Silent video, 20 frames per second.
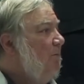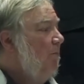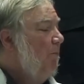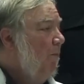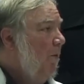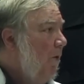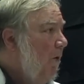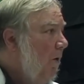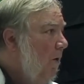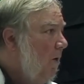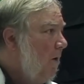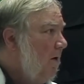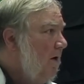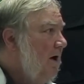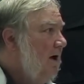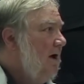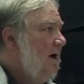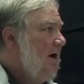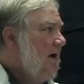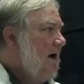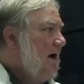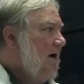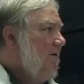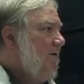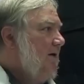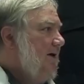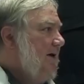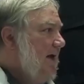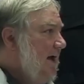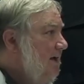more of
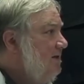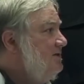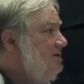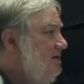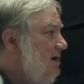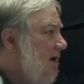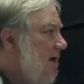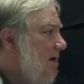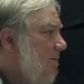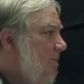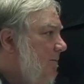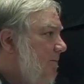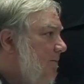an enzyme.